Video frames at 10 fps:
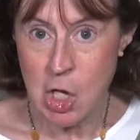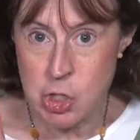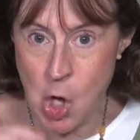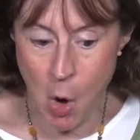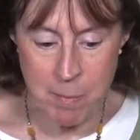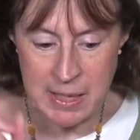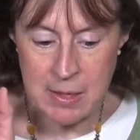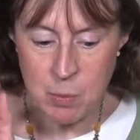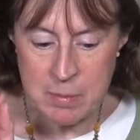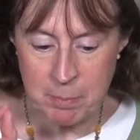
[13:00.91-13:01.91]

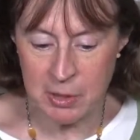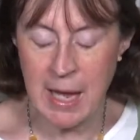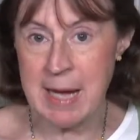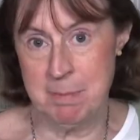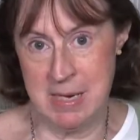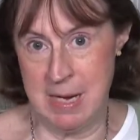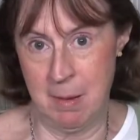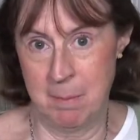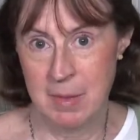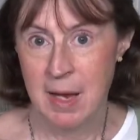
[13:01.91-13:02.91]
Nobody would blame
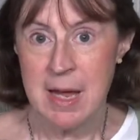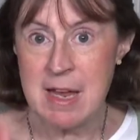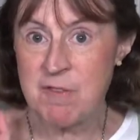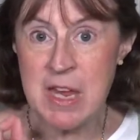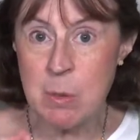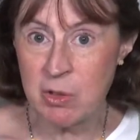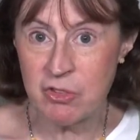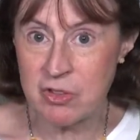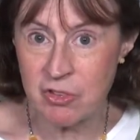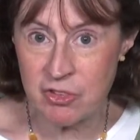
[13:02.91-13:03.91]
him if he
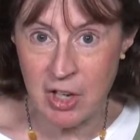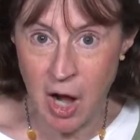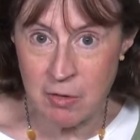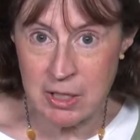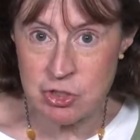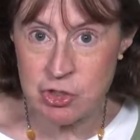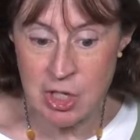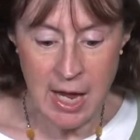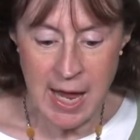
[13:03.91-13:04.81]
was discouraged